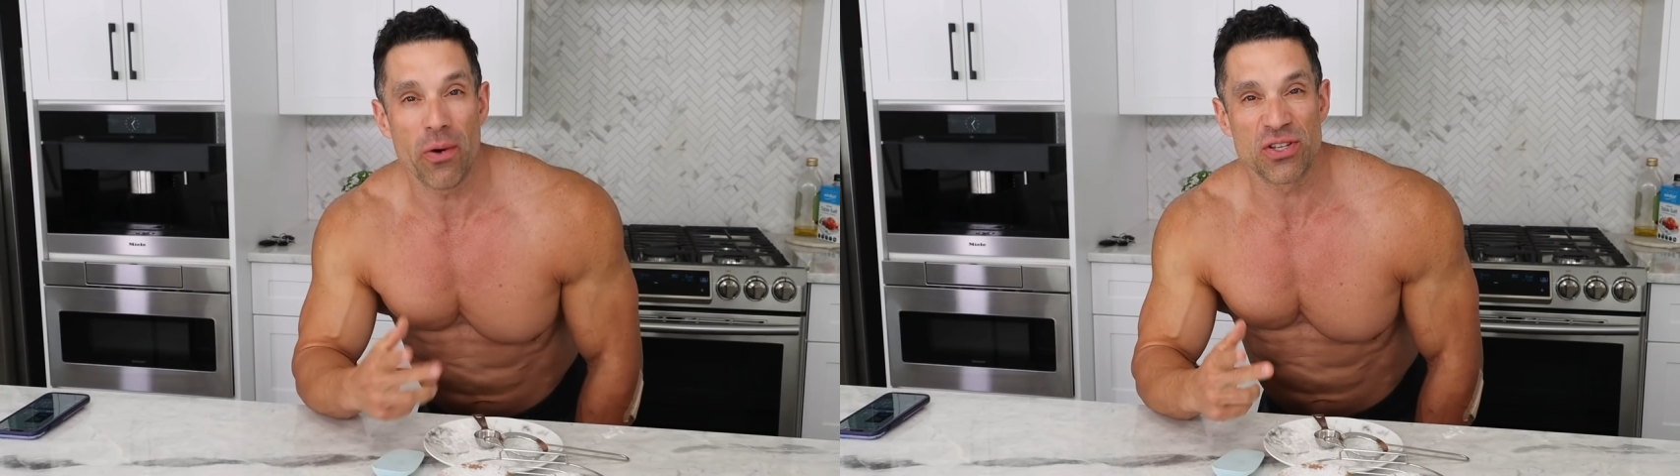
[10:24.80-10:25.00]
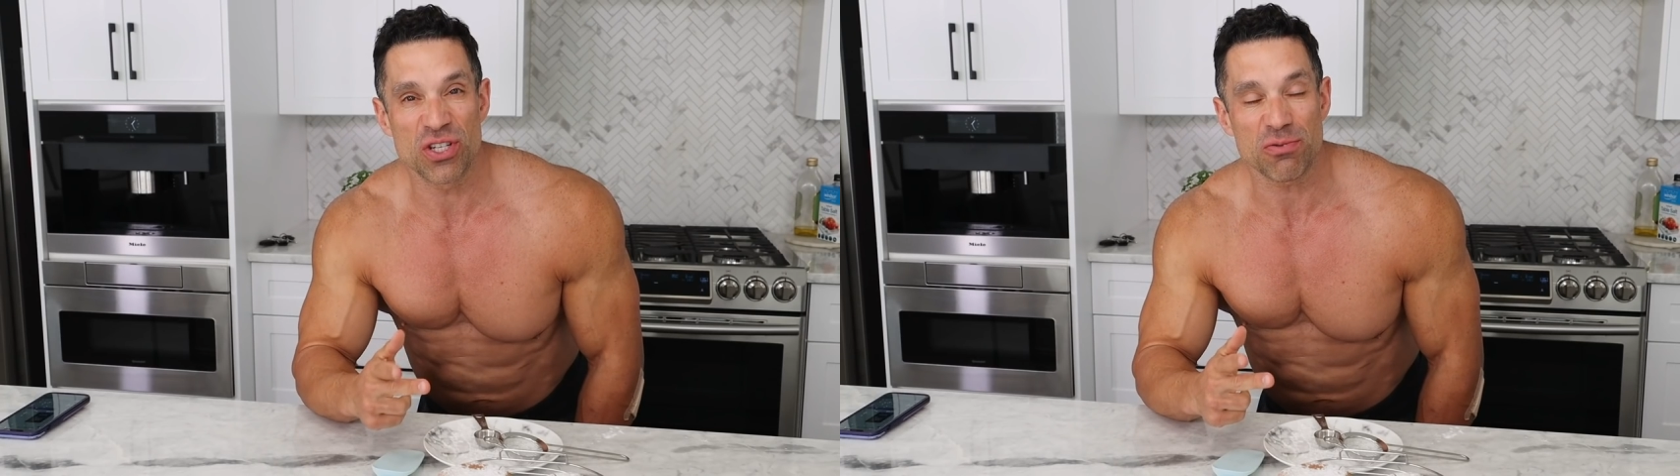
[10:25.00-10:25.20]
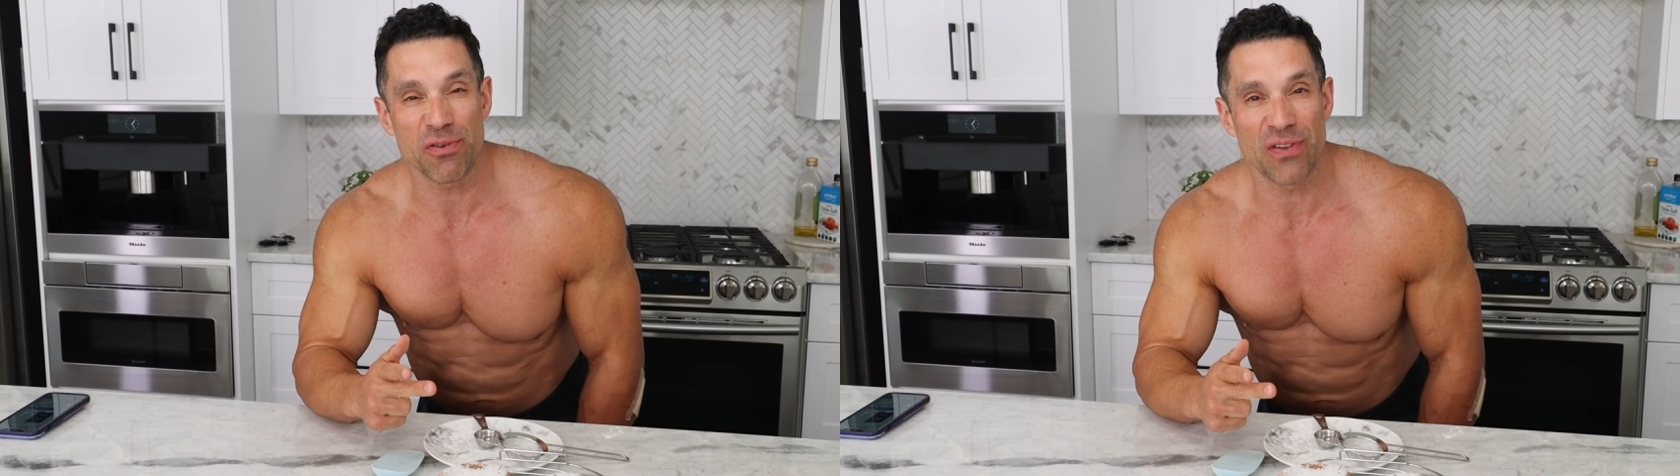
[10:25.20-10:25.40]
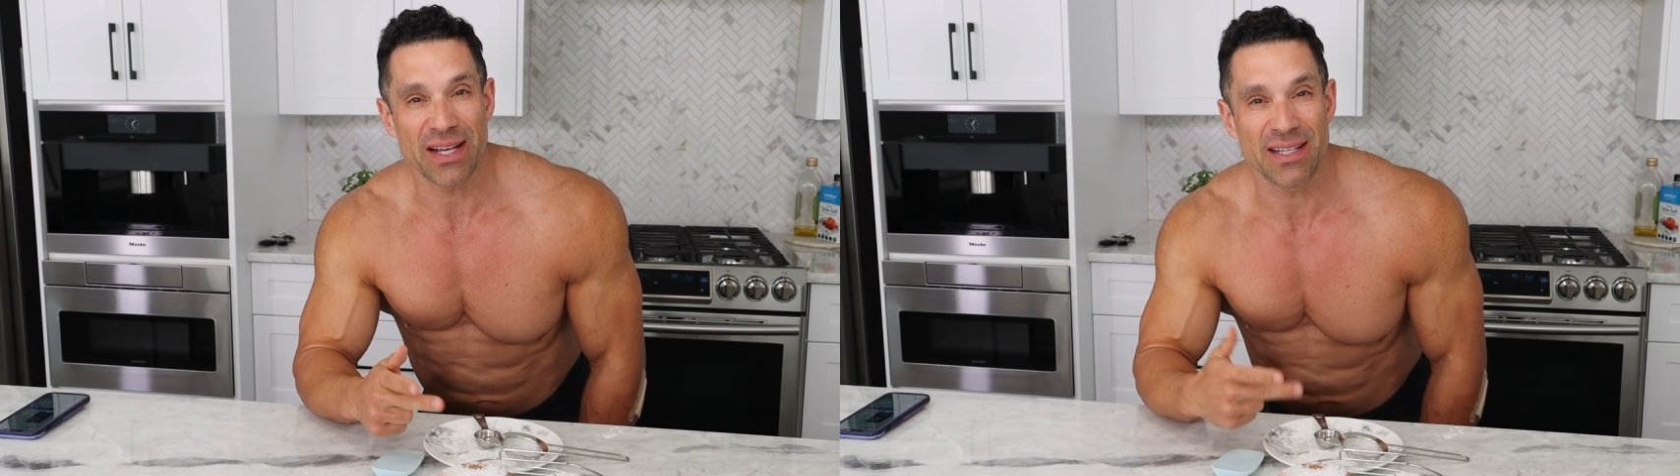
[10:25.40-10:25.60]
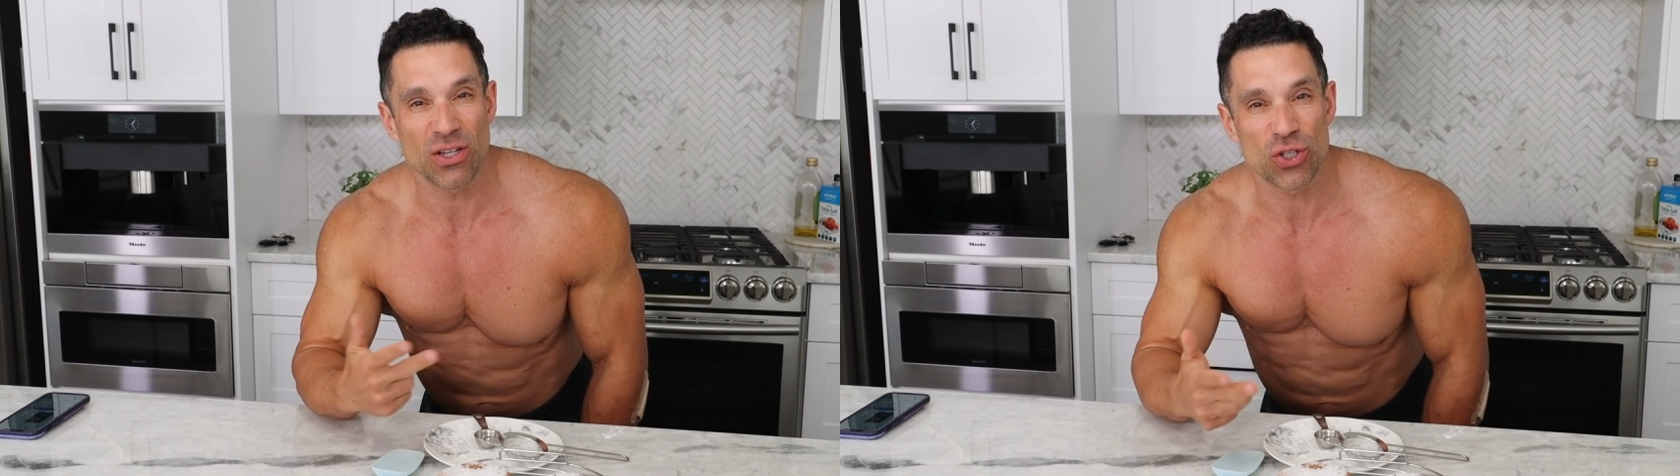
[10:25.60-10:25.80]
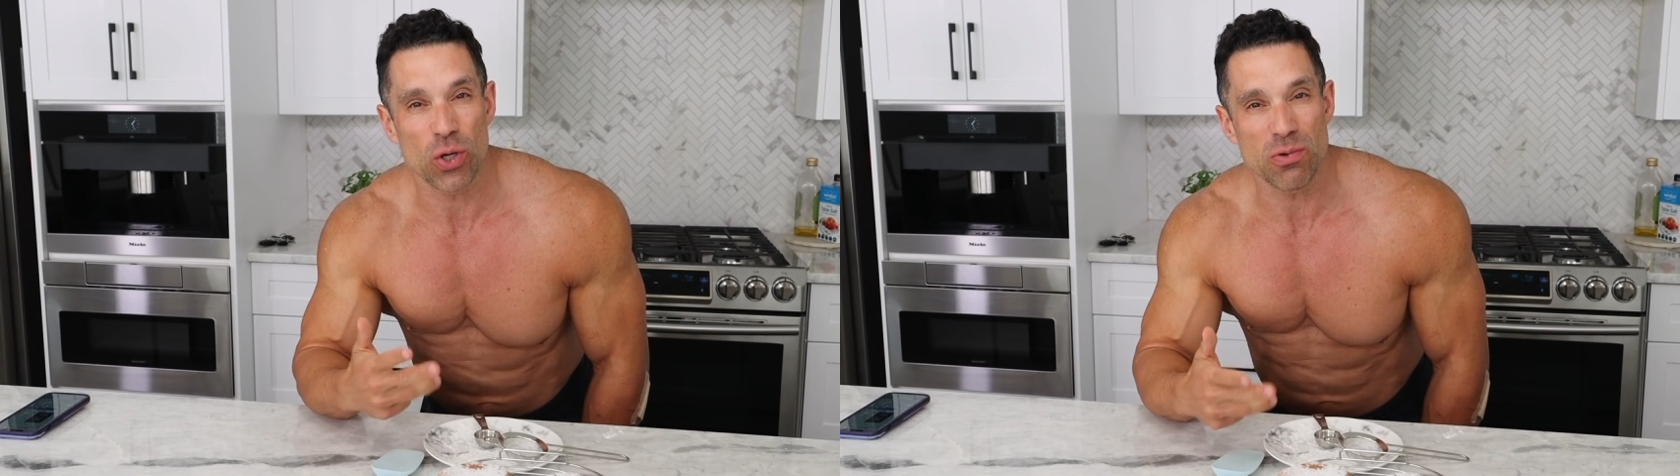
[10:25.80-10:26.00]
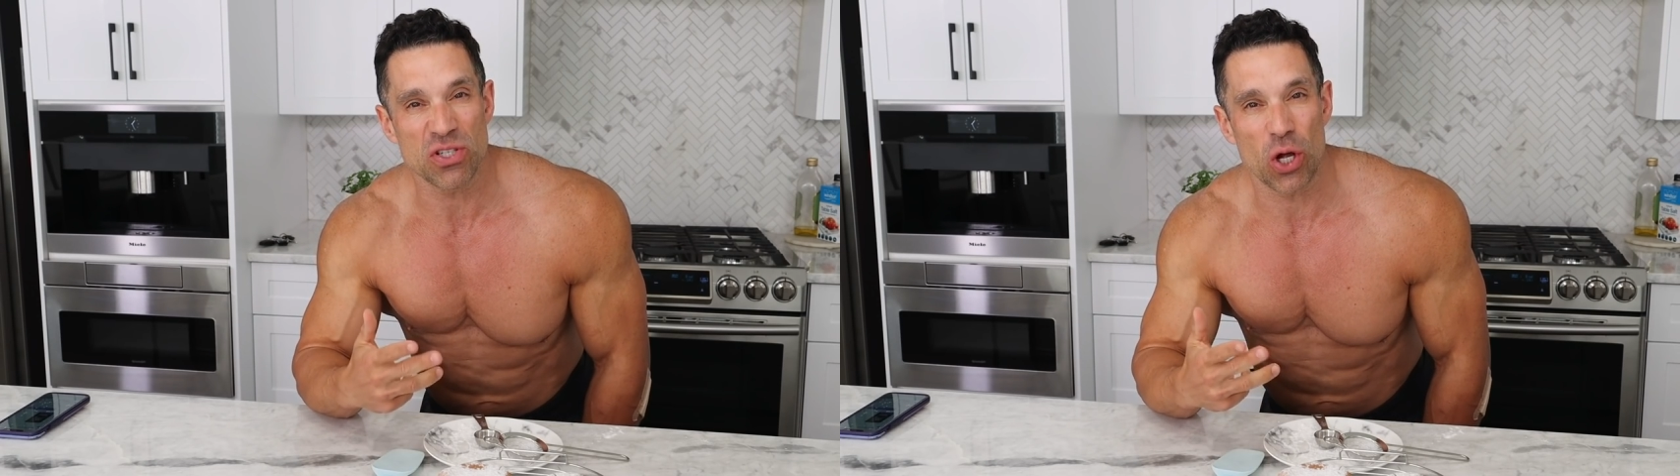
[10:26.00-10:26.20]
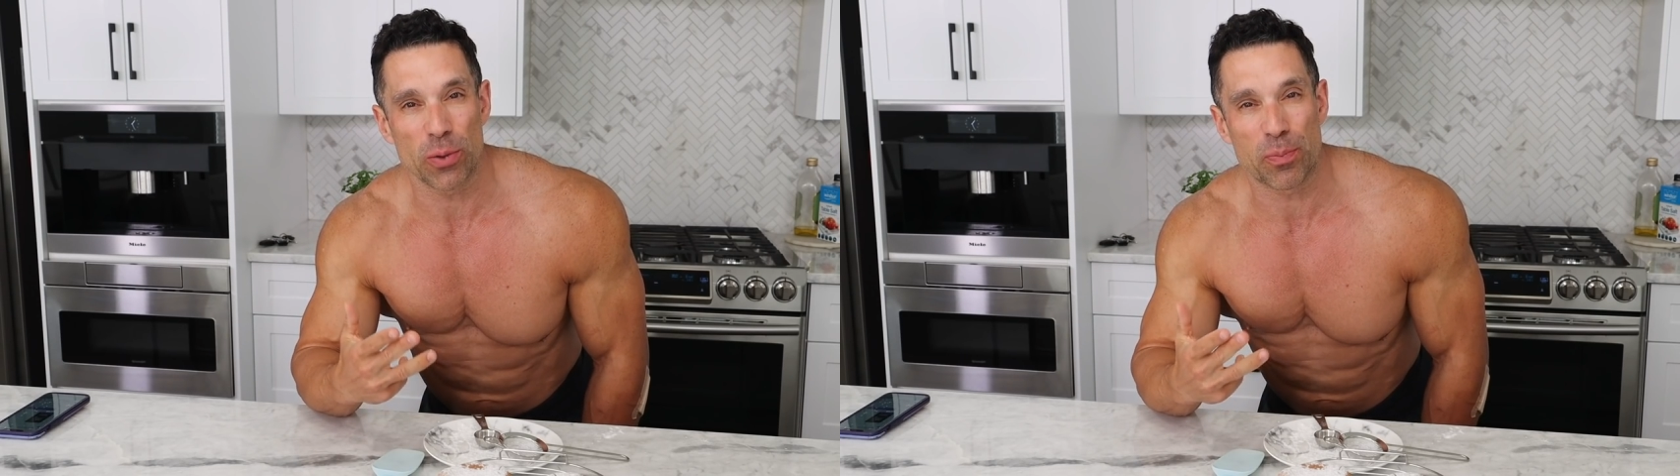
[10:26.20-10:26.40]
Oh, and just reflecting, the show
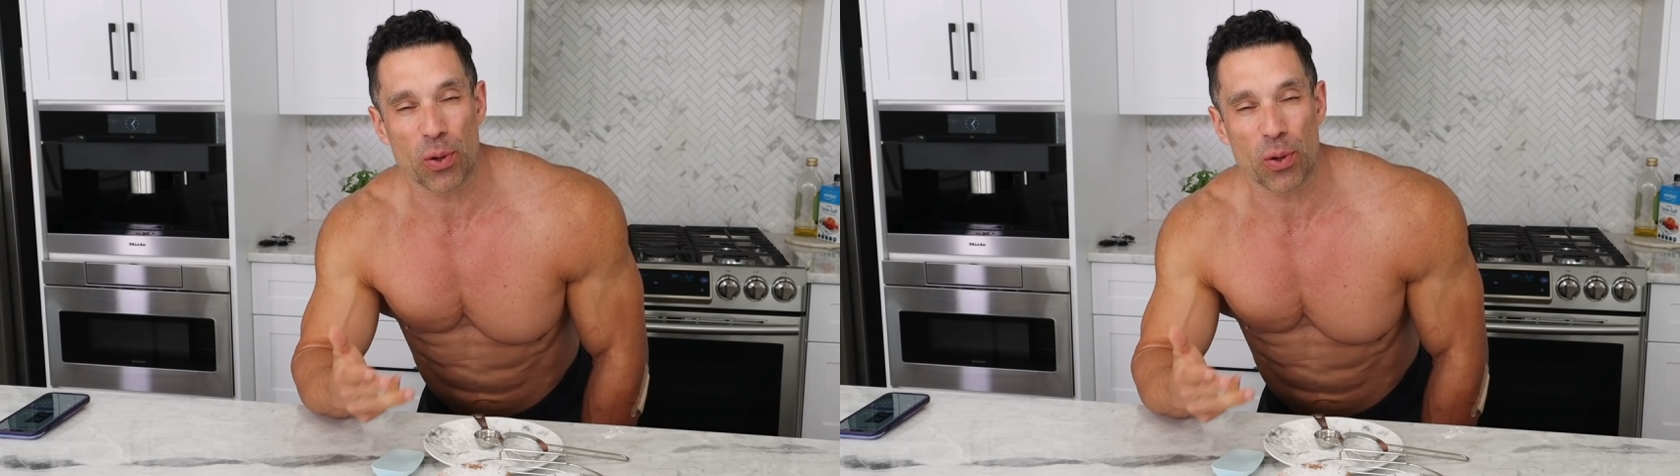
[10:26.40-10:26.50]
is called